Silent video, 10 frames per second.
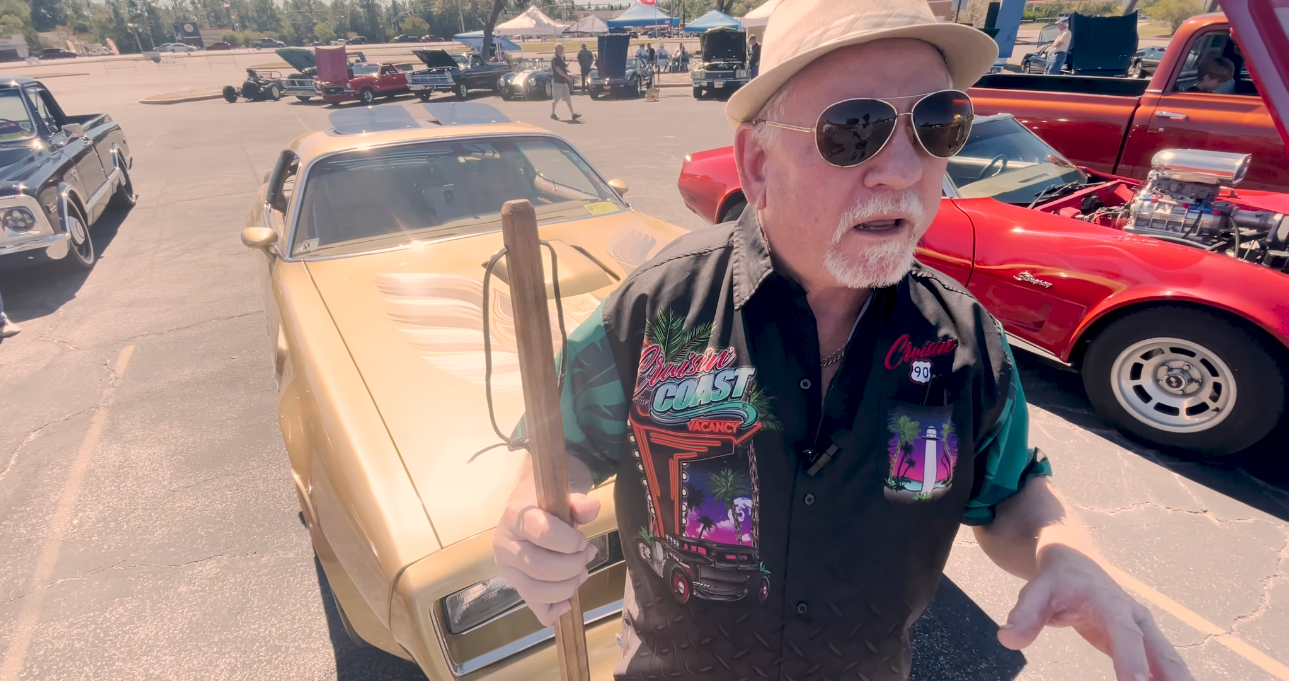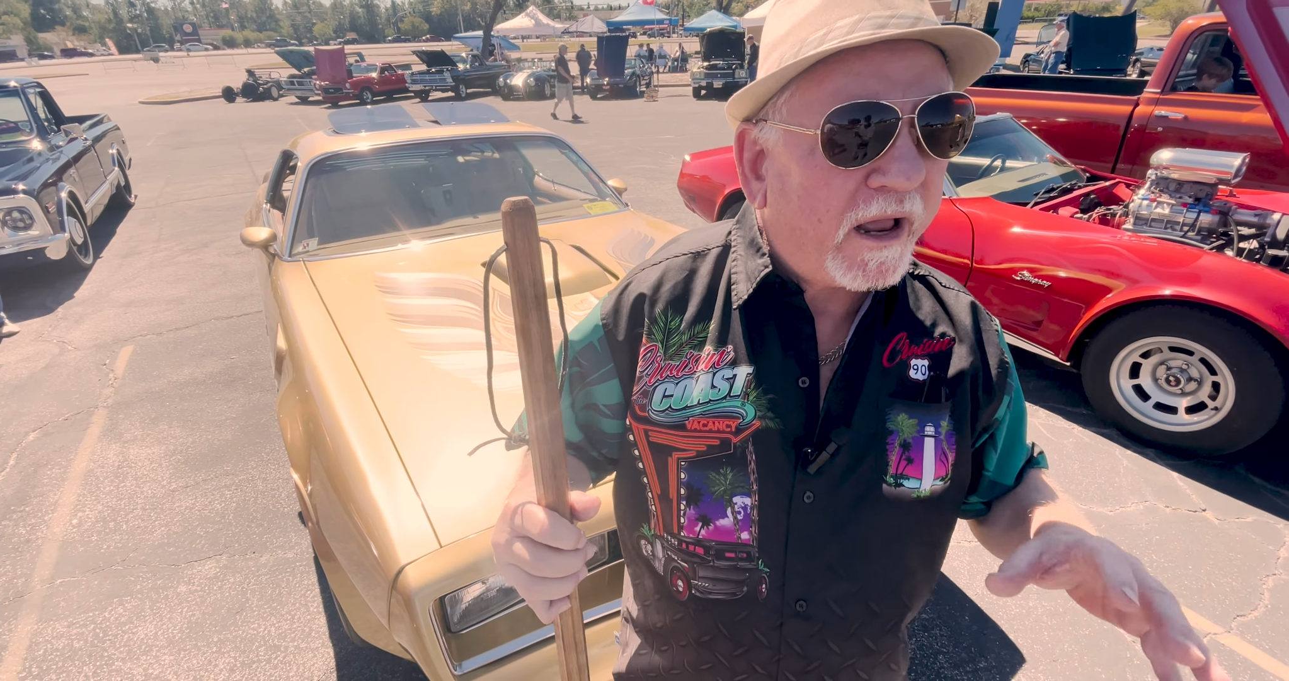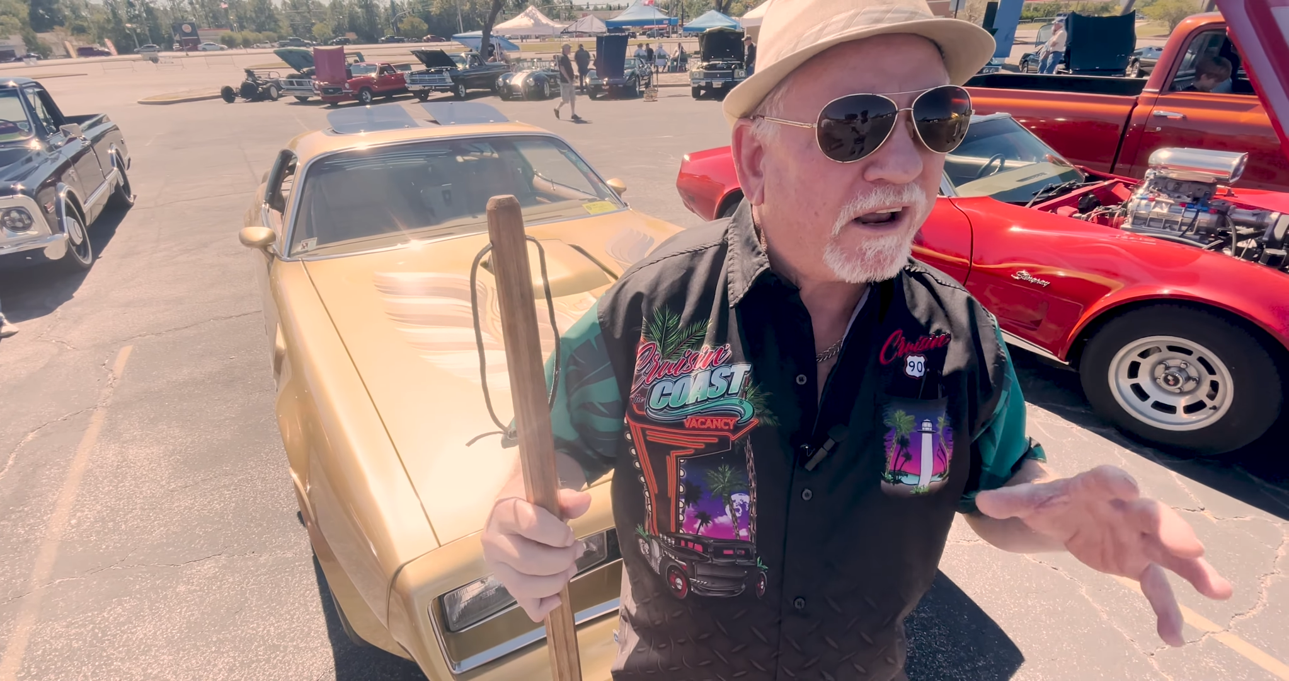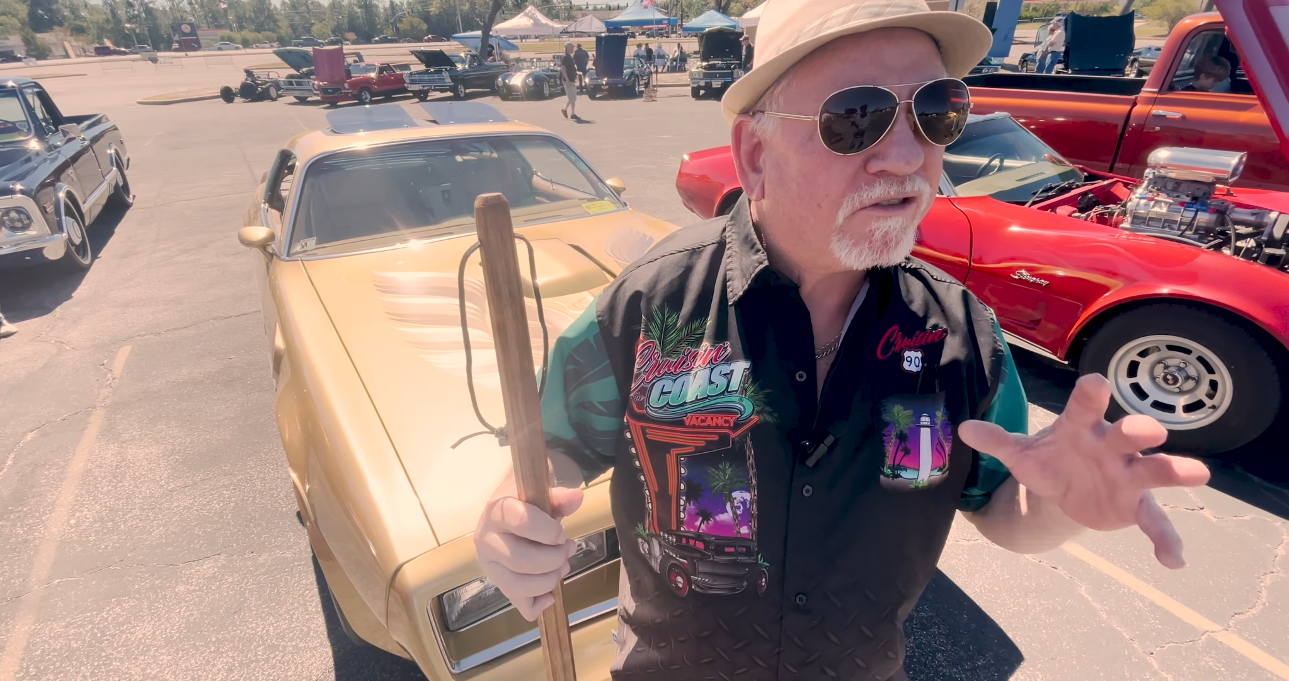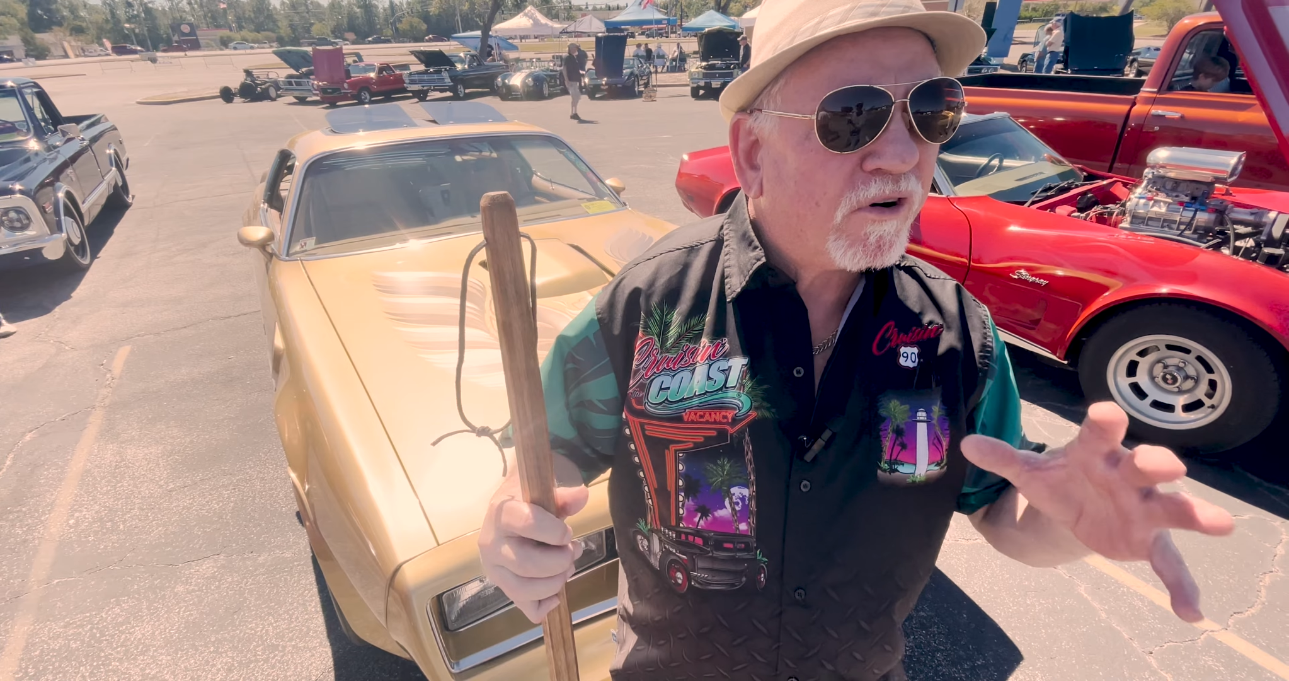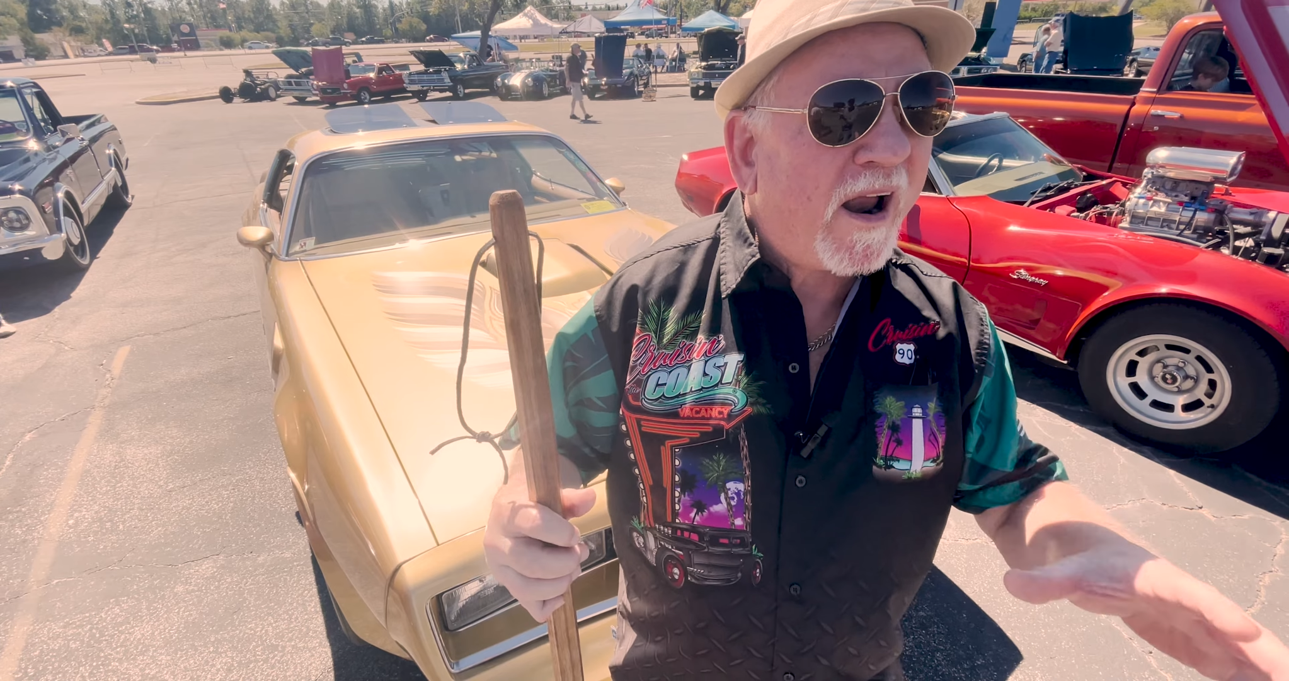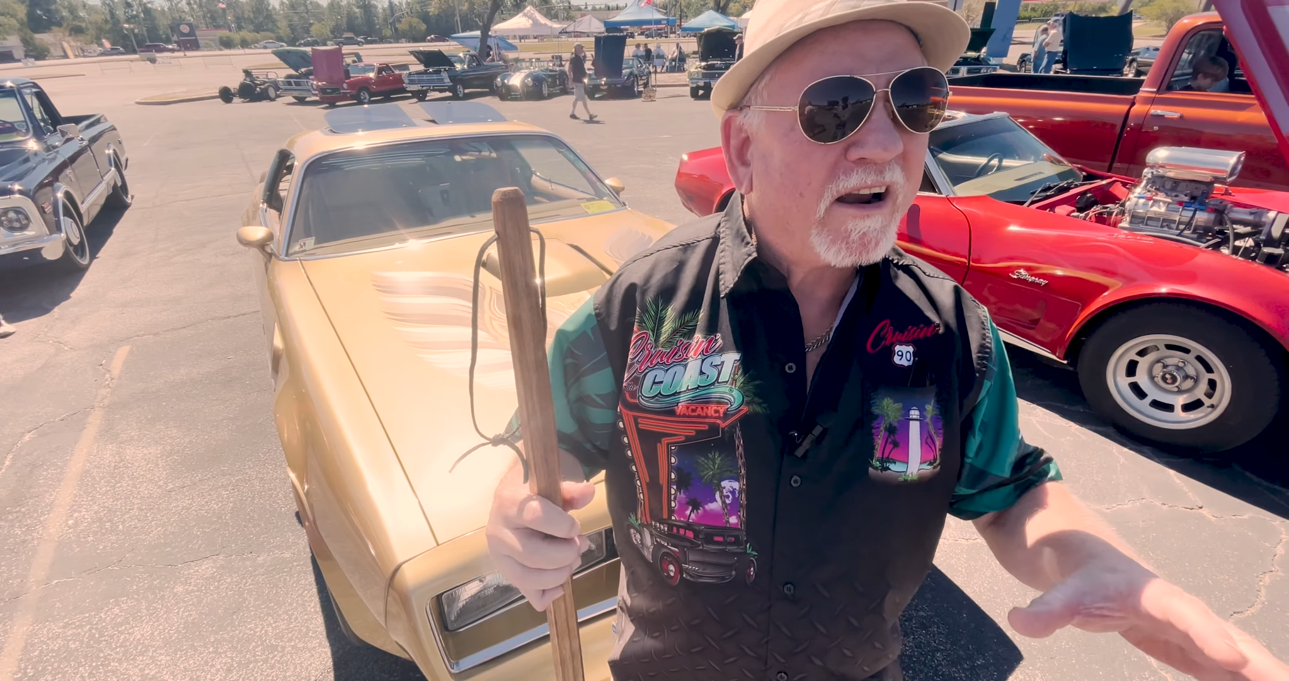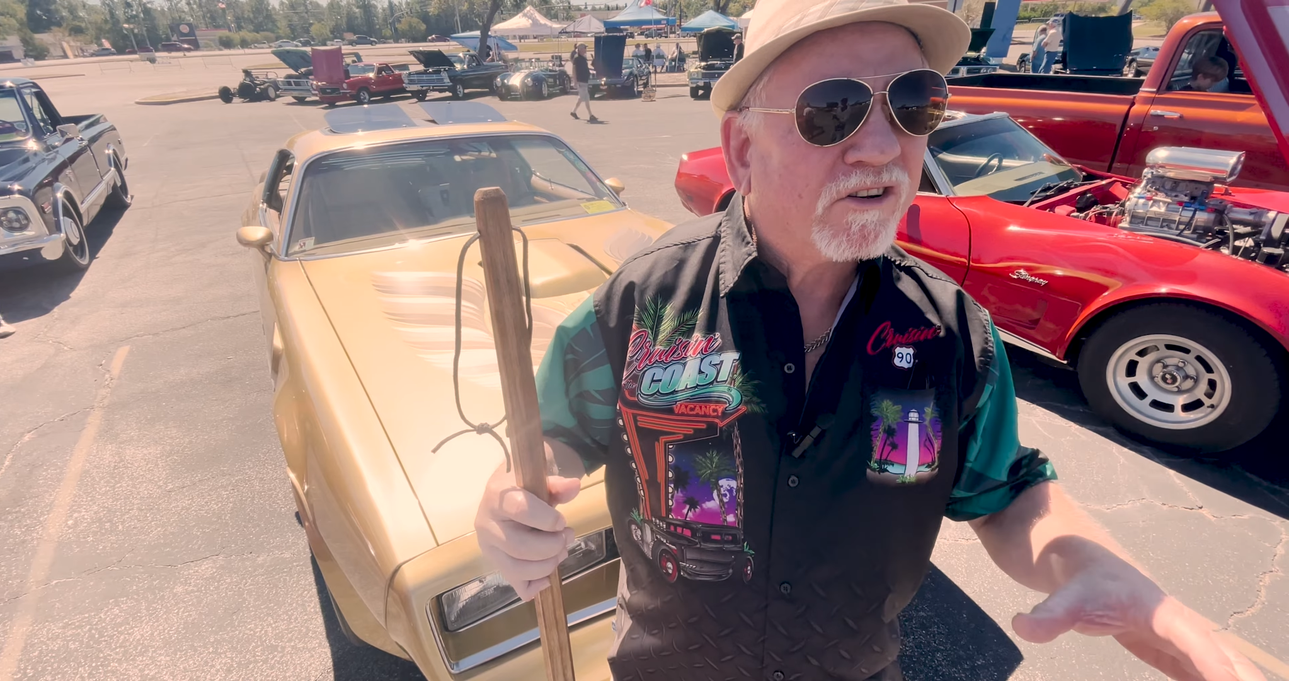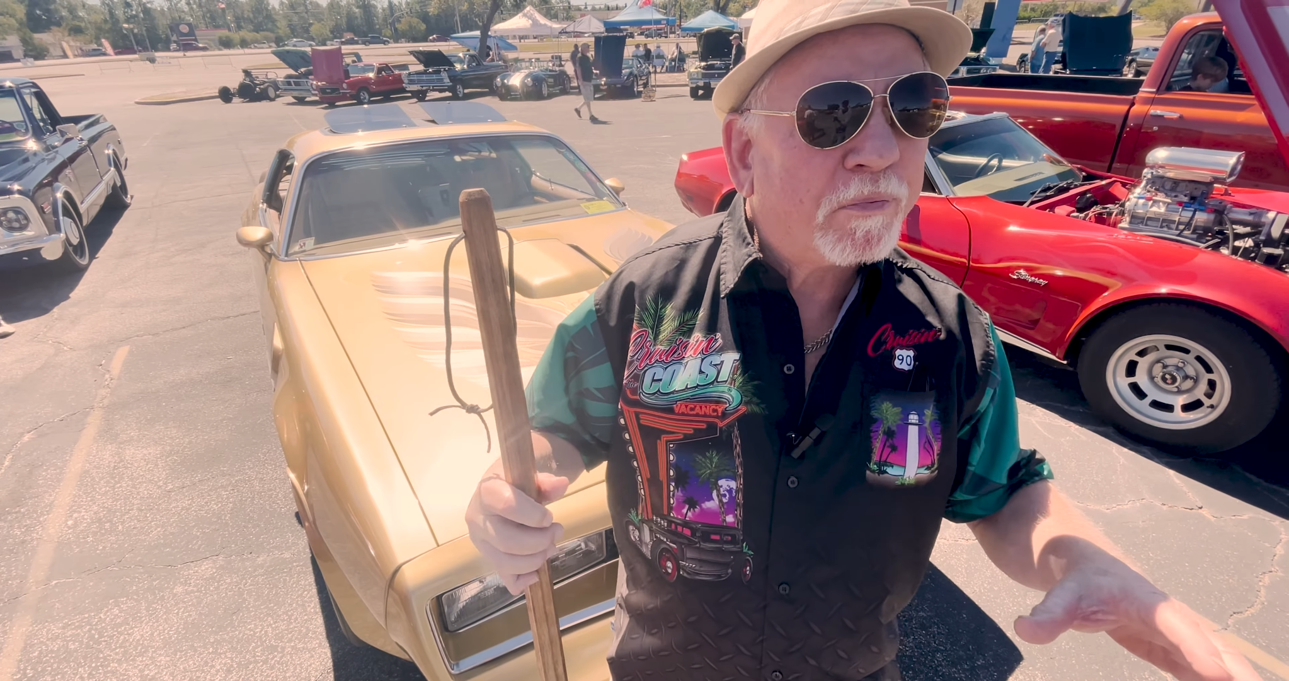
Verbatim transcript: It attracts